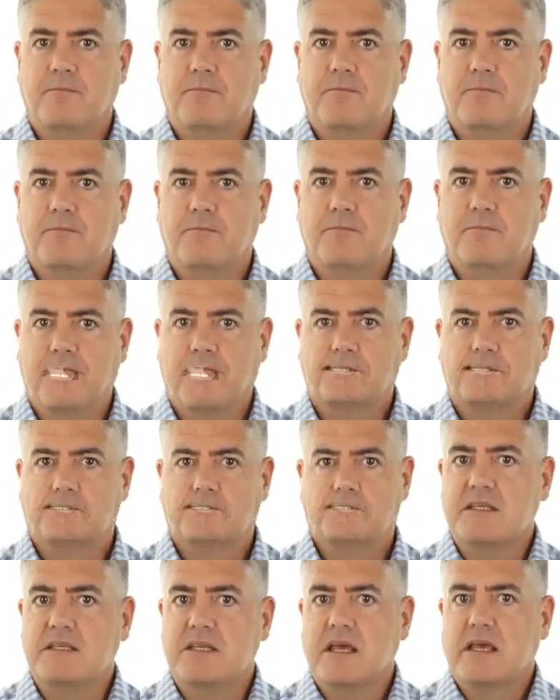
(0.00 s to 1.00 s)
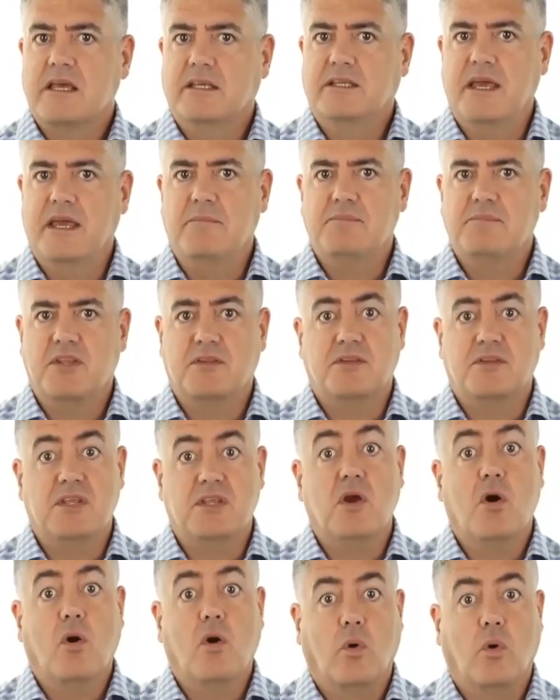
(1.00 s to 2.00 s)
Board meeting minutes claimed
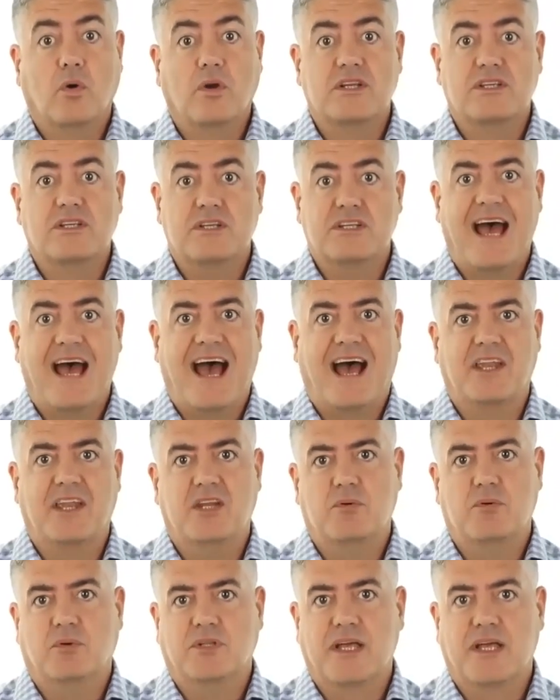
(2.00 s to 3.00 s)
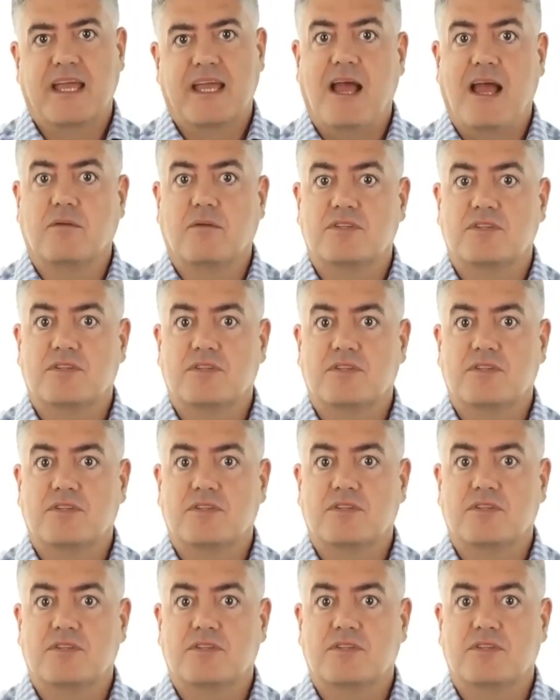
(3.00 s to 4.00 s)
that the audited annual
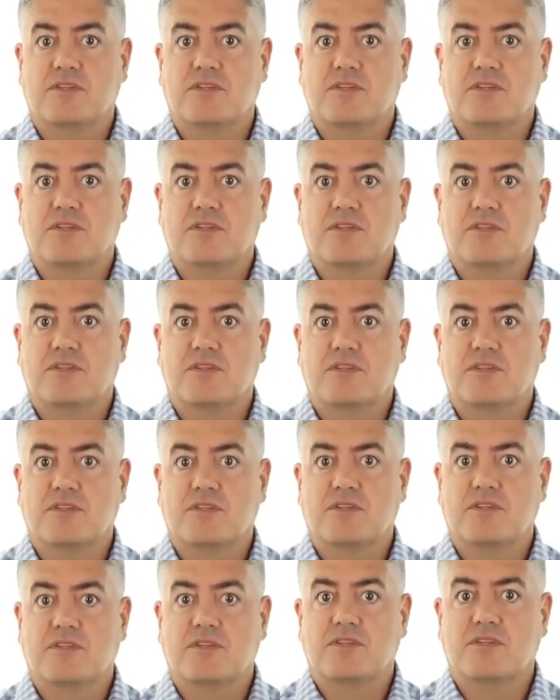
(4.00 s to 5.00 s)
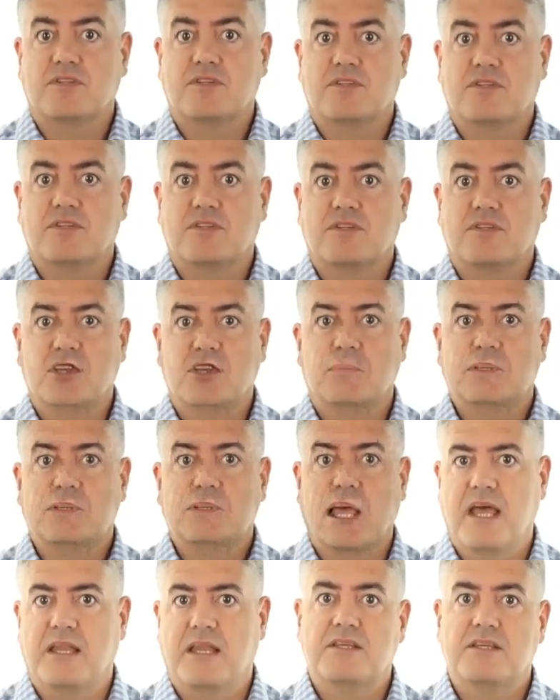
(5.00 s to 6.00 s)
account's profit of
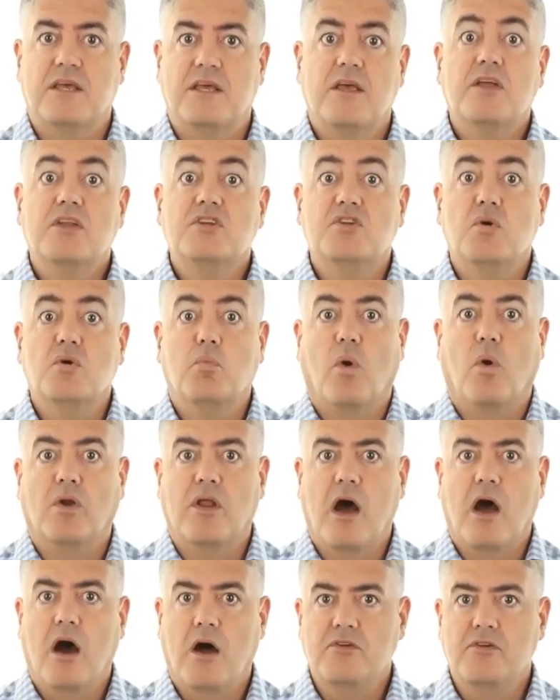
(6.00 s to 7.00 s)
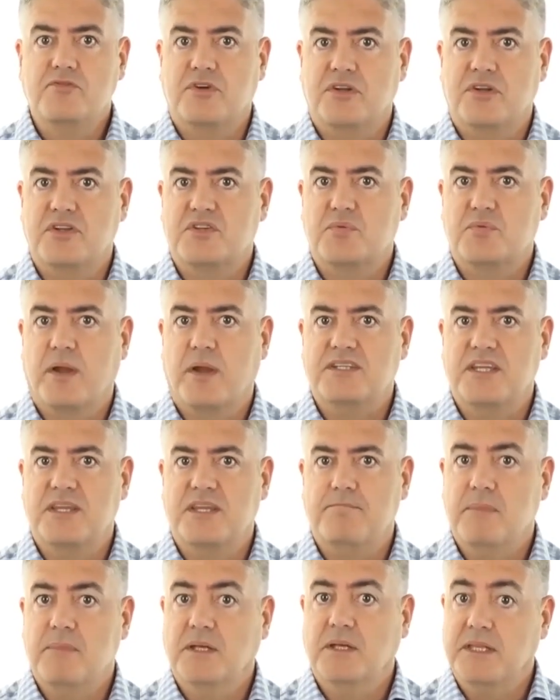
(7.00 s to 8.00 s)
52% to
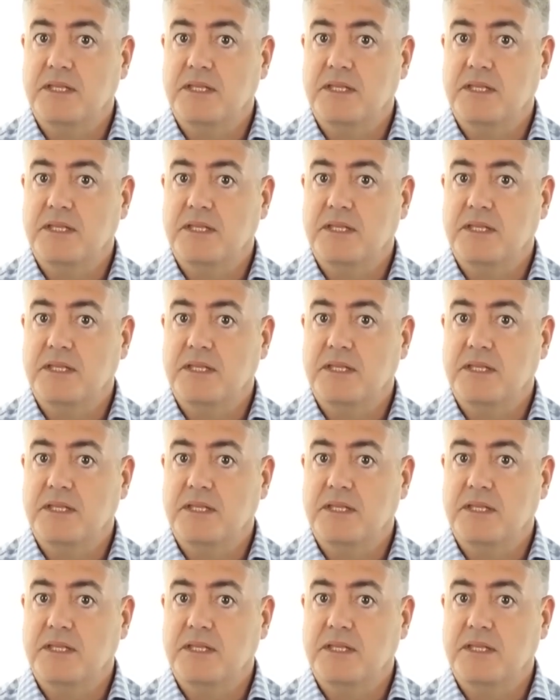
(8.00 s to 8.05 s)
120%